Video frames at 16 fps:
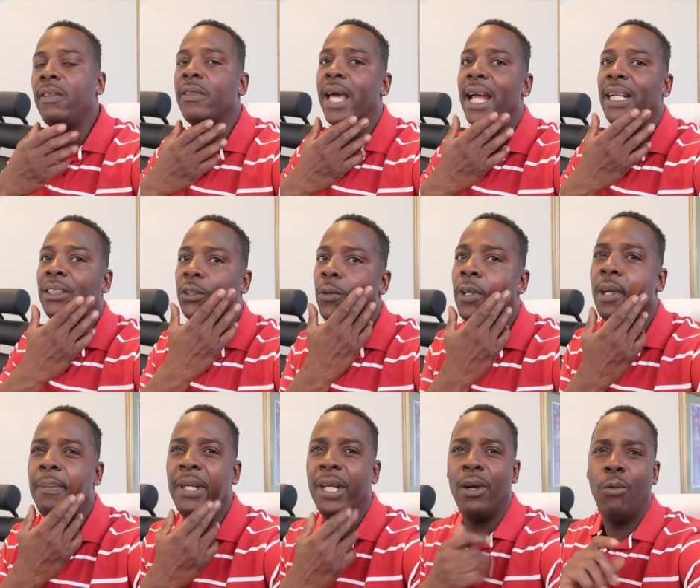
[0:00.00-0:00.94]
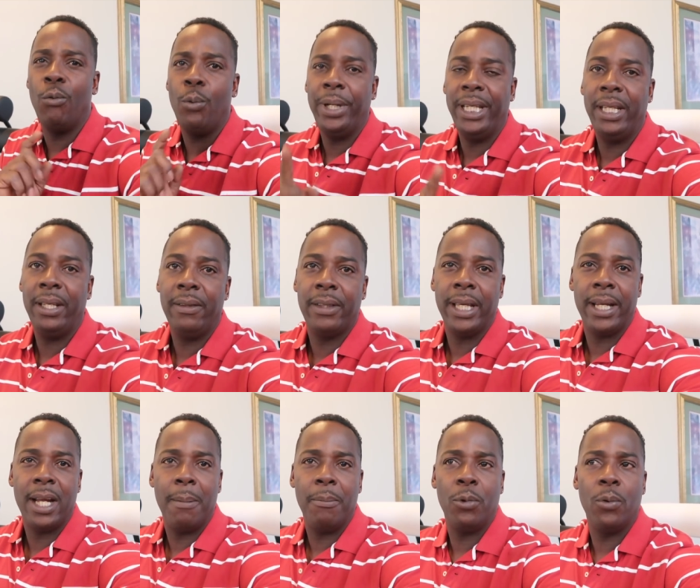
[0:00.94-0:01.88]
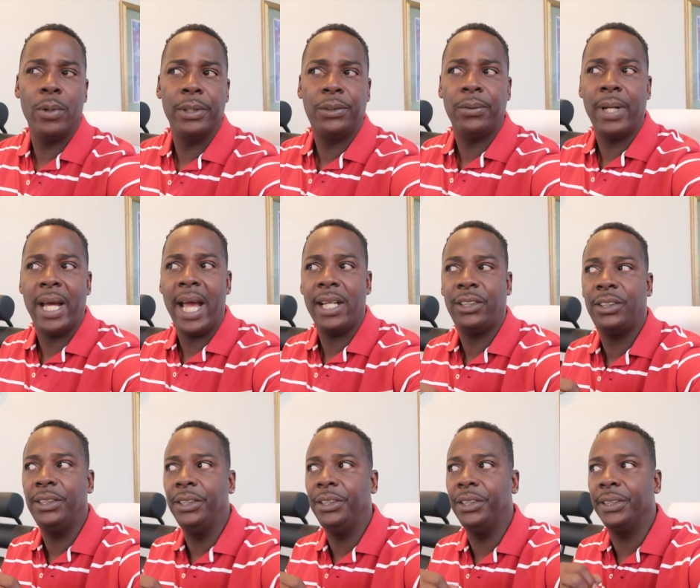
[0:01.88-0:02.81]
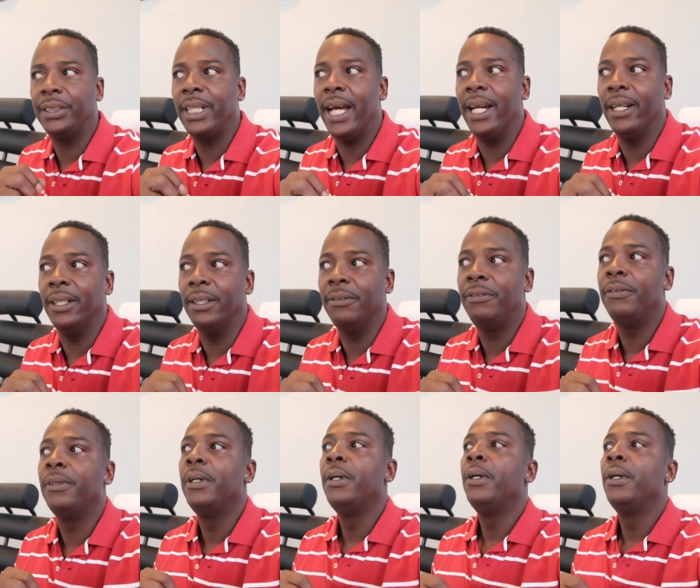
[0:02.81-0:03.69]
That's going to be a week that I'm going to actually just kind of